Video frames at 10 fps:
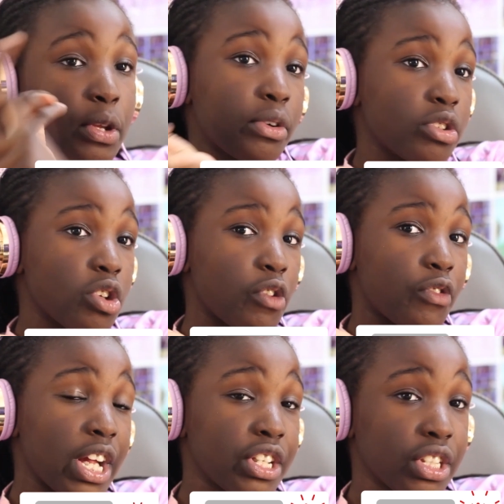turn on
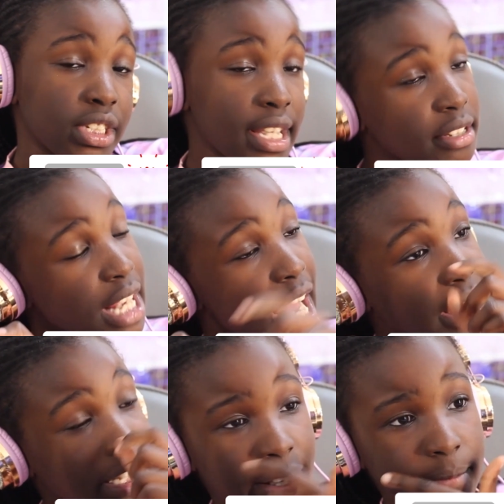notifications,
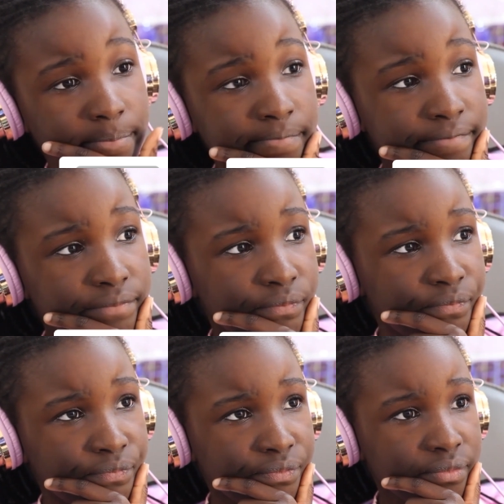and leave a
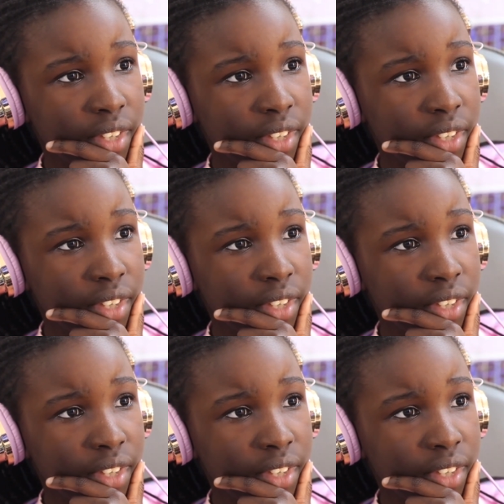hmm